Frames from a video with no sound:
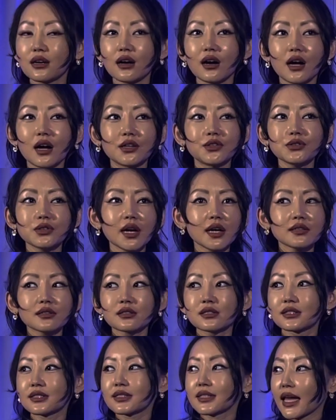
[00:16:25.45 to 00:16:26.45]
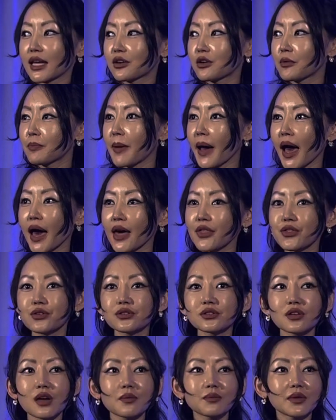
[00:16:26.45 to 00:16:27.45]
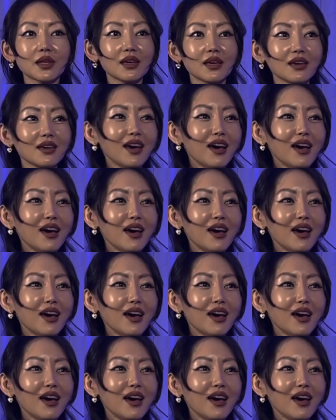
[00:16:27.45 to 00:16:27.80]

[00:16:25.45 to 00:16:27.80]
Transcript: are you guys a psychopath or something?